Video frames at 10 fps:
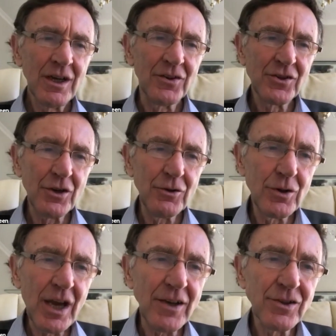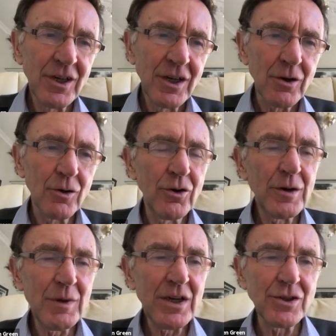And so you get
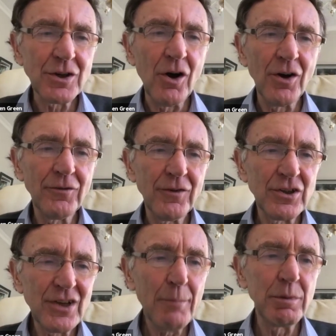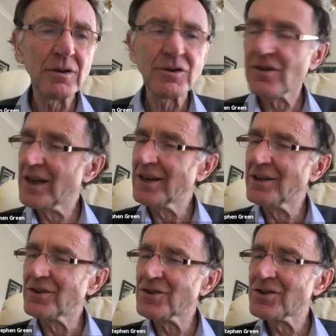glory be to God for dappled
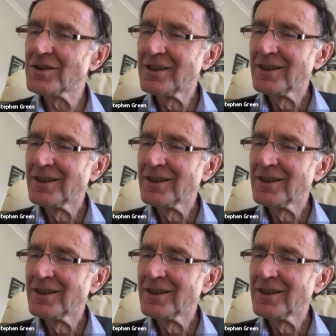things.